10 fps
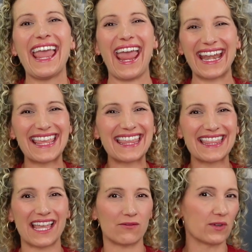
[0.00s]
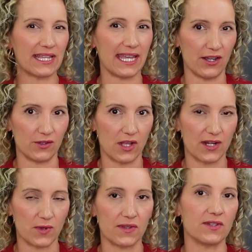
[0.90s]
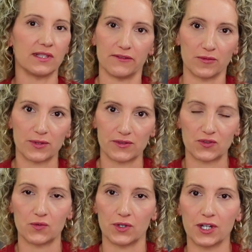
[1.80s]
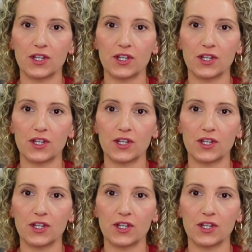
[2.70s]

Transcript: anything that really outlined what the deliverables were.